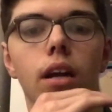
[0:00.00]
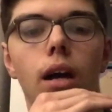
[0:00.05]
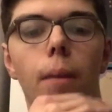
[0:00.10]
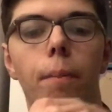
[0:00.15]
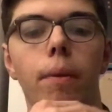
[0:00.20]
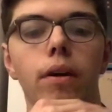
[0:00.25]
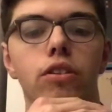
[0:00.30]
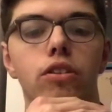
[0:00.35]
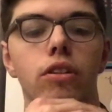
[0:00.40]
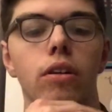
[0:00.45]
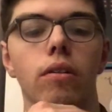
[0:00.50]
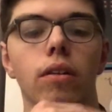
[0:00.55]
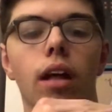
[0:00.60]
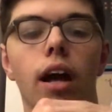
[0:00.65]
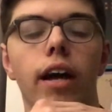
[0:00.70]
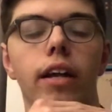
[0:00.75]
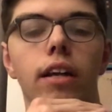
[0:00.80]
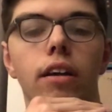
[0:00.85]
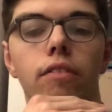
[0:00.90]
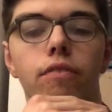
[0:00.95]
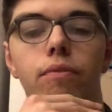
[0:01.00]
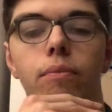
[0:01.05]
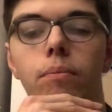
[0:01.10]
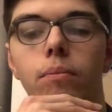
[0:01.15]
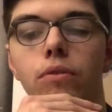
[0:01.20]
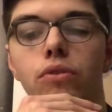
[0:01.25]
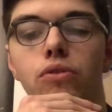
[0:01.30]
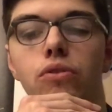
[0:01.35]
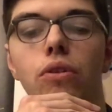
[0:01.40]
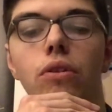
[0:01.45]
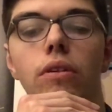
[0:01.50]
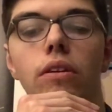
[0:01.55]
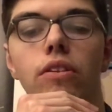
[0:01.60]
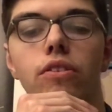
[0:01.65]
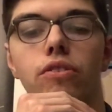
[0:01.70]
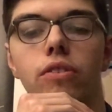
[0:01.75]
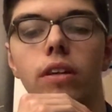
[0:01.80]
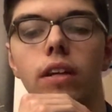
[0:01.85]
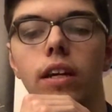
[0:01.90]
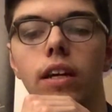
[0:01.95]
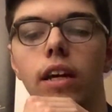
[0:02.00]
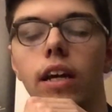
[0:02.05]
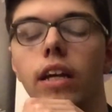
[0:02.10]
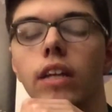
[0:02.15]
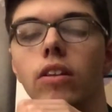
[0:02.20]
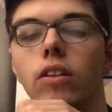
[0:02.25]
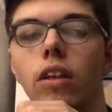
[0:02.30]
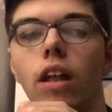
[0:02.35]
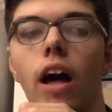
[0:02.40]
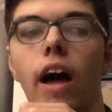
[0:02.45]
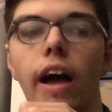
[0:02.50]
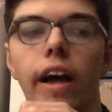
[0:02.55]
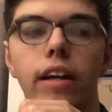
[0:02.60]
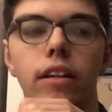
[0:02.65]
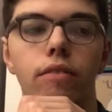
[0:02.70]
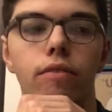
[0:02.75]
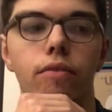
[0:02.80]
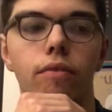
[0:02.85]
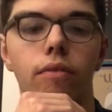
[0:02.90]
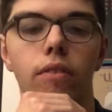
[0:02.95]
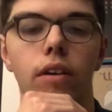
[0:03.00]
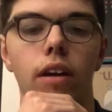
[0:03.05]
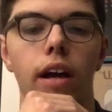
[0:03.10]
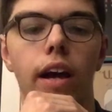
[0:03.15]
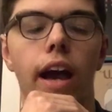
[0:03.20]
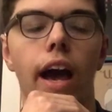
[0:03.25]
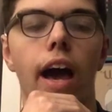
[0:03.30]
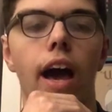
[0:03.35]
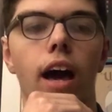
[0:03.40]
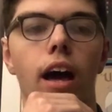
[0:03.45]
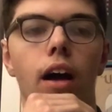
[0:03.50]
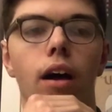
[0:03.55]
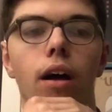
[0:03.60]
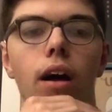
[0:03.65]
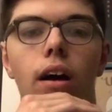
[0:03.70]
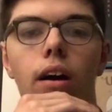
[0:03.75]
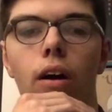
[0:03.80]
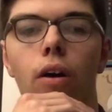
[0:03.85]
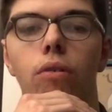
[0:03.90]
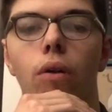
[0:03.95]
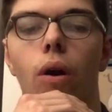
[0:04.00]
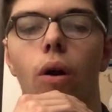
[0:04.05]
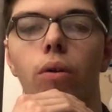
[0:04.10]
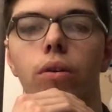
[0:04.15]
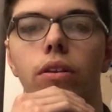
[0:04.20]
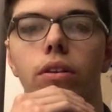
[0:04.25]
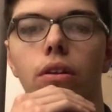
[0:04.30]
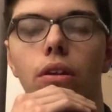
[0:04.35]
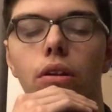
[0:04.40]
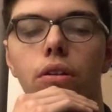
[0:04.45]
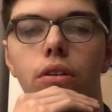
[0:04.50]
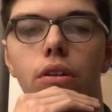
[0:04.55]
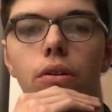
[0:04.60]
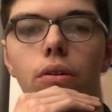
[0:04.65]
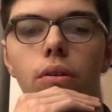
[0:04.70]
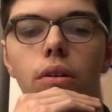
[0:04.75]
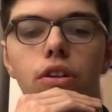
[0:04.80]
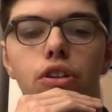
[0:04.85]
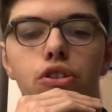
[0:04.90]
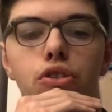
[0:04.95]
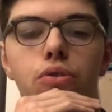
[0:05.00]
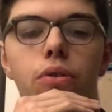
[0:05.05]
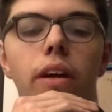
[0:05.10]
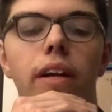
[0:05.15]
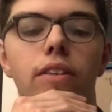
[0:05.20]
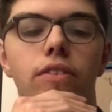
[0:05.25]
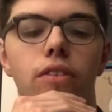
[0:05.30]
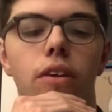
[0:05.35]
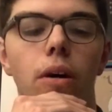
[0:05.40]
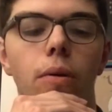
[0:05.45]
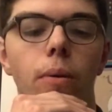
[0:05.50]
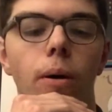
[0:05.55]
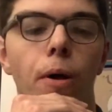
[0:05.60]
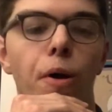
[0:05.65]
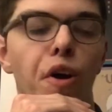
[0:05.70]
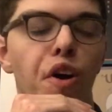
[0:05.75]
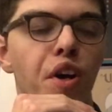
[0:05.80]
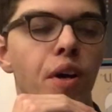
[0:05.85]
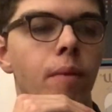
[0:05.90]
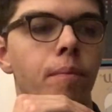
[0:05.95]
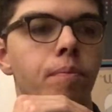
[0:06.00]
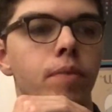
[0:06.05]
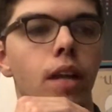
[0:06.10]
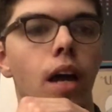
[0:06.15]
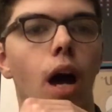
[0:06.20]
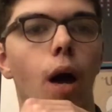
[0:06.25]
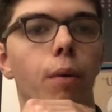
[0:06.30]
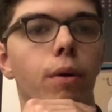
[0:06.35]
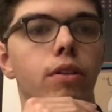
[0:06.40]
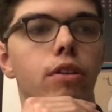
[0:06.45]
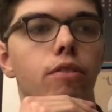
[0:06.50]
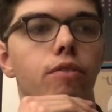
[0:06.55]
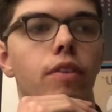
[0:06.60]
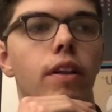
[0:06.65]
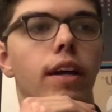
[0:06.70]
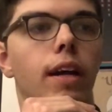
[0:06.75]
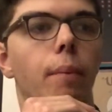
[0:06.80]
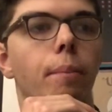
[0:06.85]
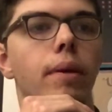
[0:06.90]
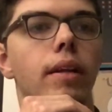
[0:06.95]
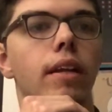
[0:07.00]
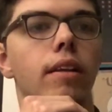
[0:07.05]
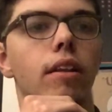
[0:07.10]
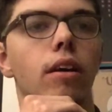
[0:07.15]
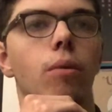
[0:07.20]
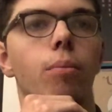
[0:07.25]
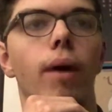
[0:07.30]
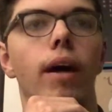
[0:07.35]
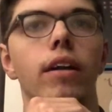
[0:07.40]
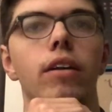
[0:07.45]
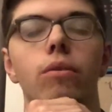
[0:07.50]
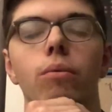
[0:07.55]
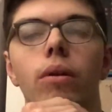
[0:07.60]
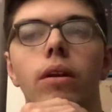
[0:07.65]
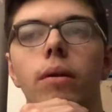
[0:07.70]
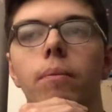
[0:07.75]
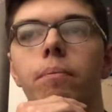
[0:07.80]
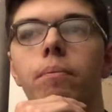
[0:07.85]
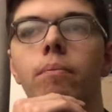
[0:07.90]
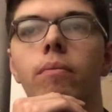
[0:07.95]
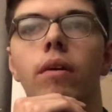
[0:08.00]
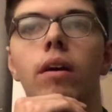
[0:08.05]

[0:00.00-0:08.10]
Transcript: bunch of line of students in line, kind of holding their lunch trays, though. But I went there for like a minute, though. But I don't want